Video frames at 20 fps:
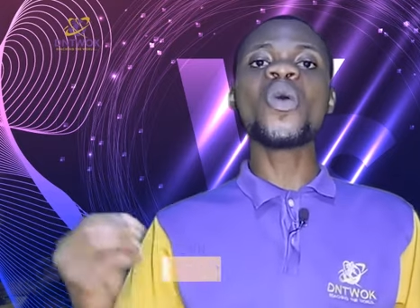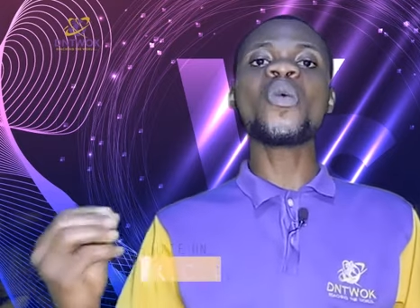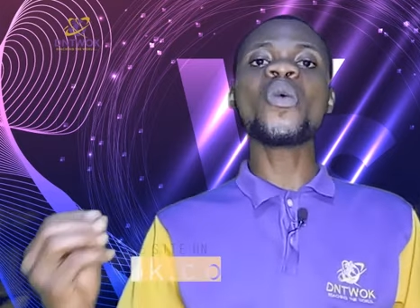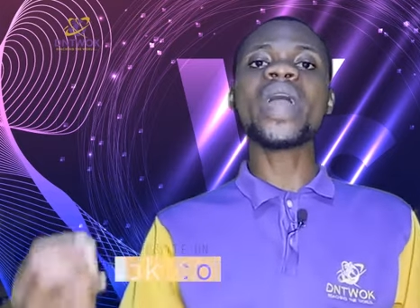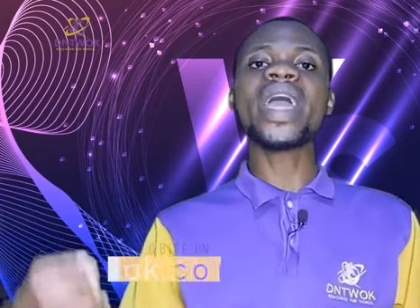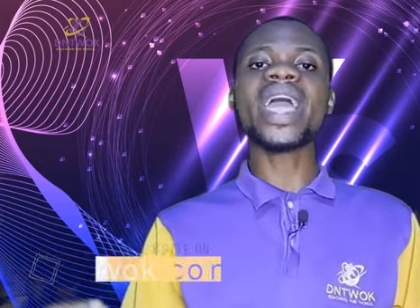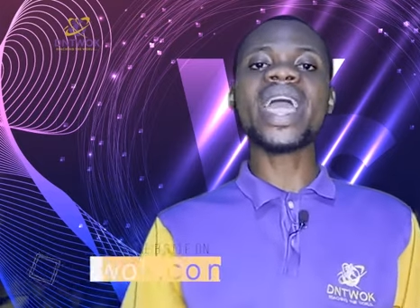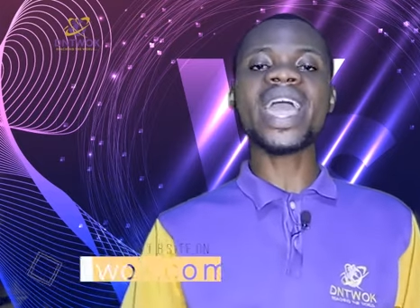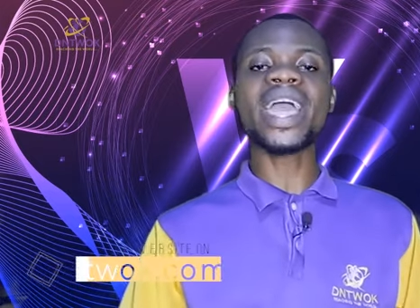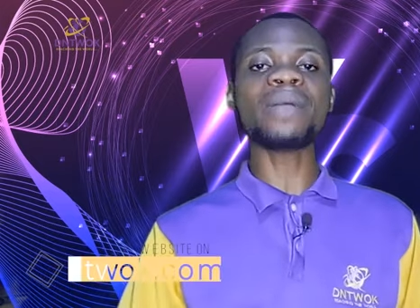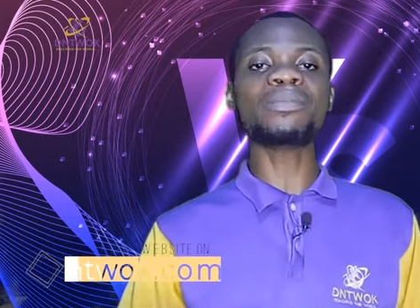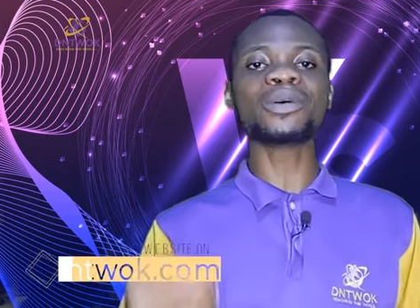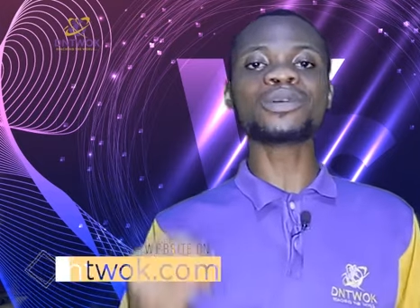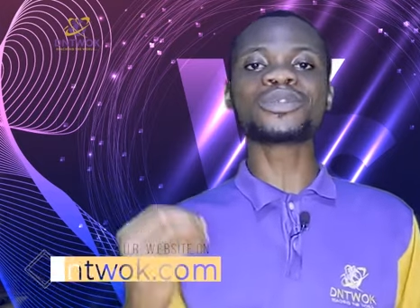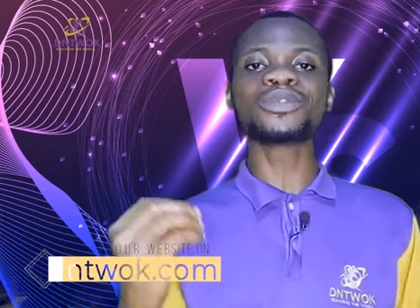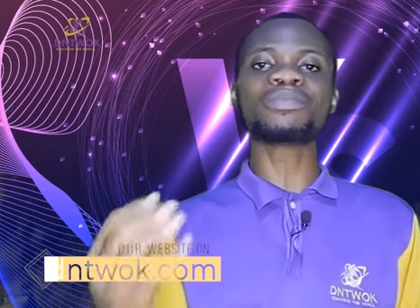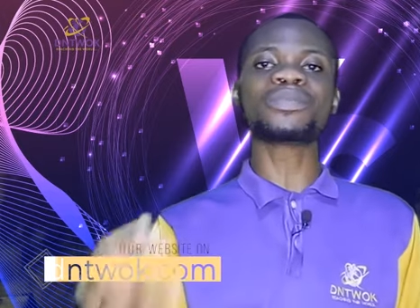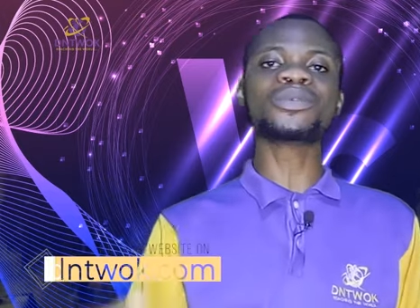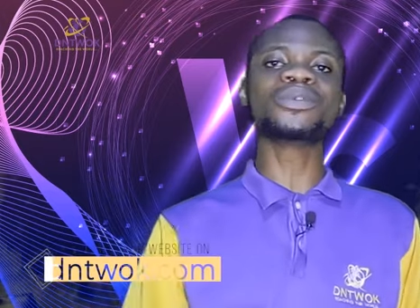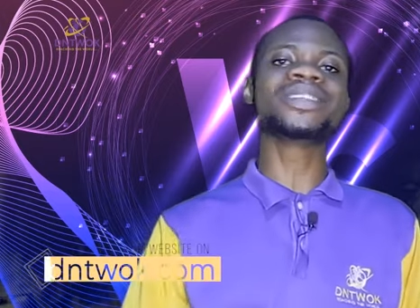were able
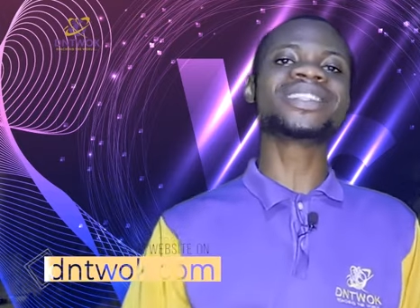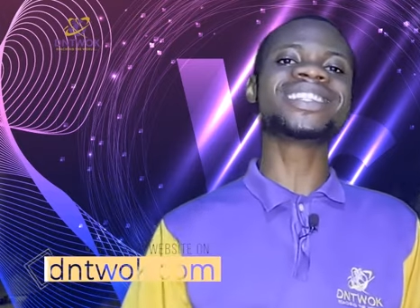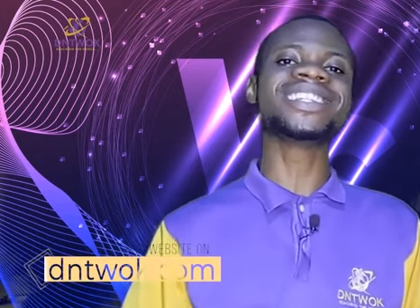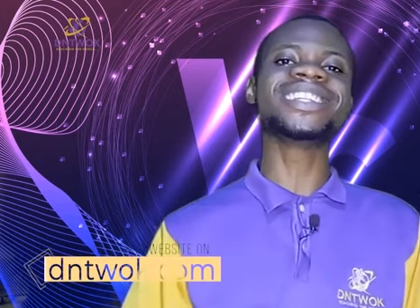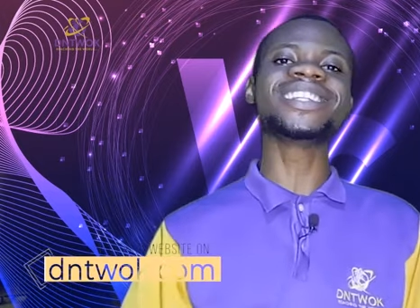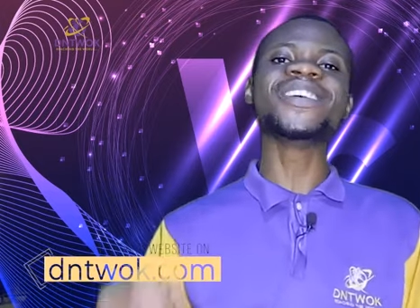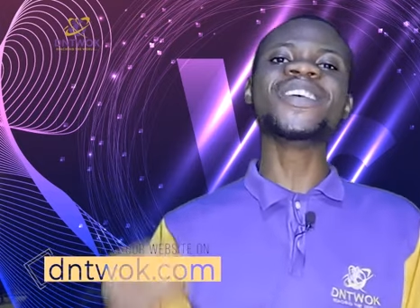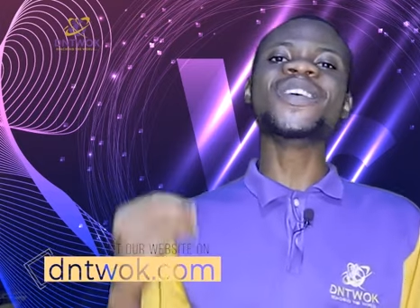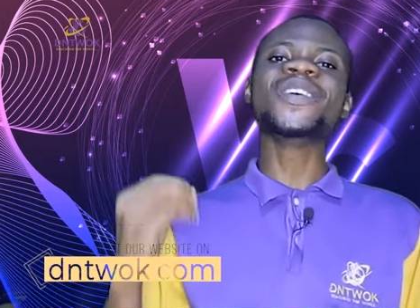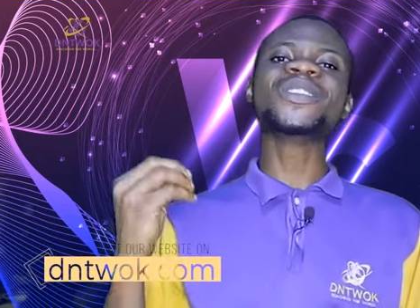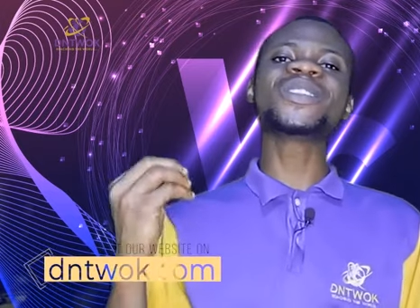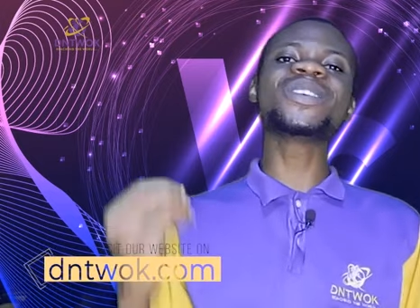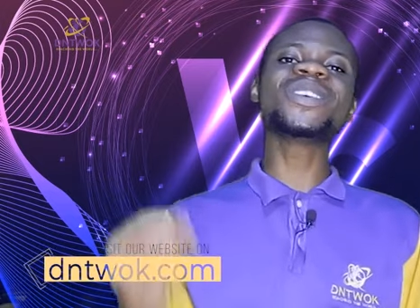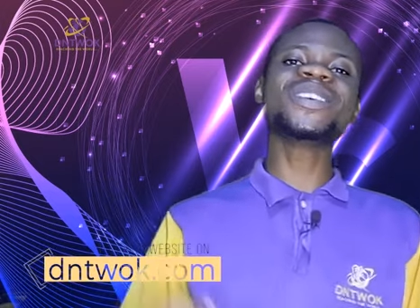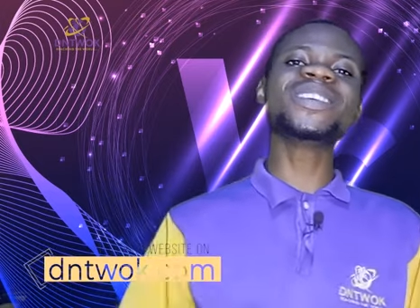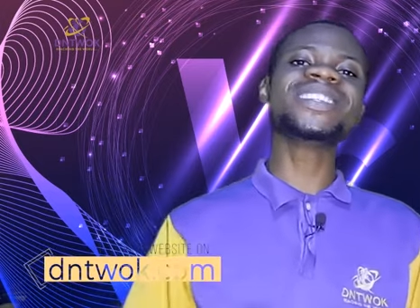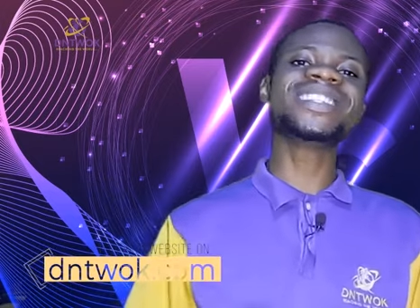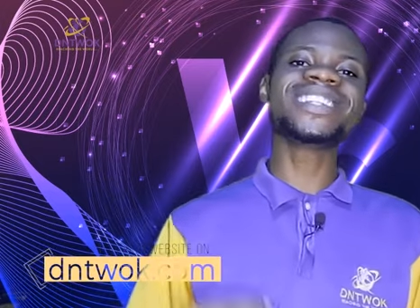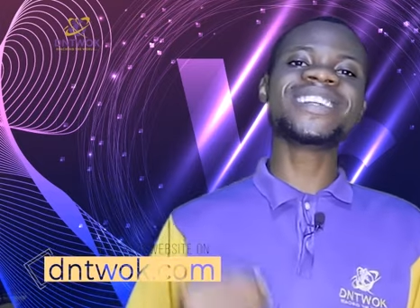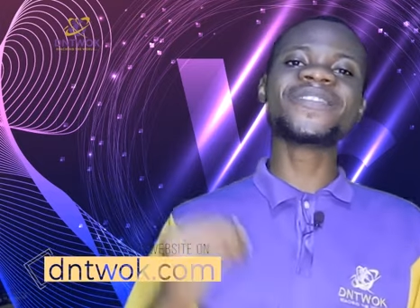to proceed
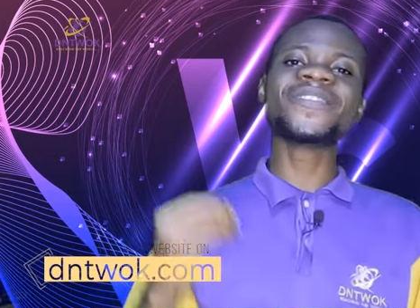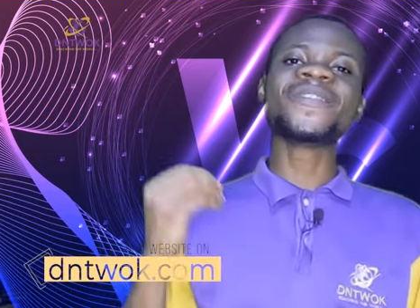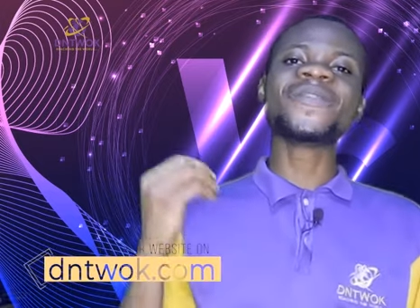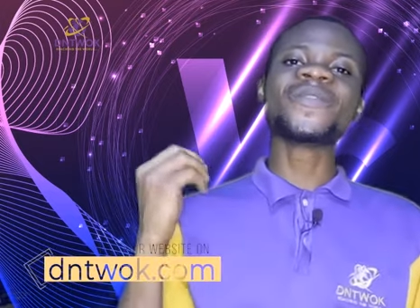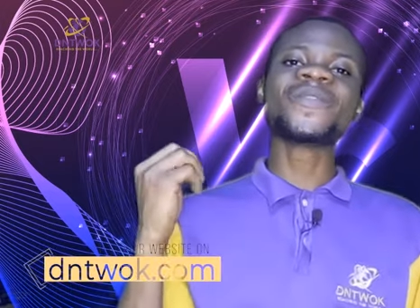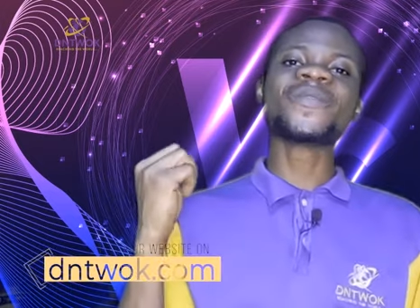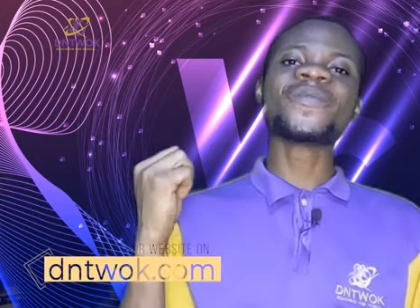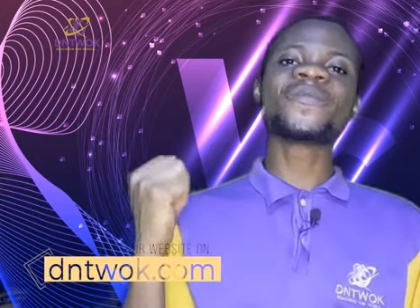to the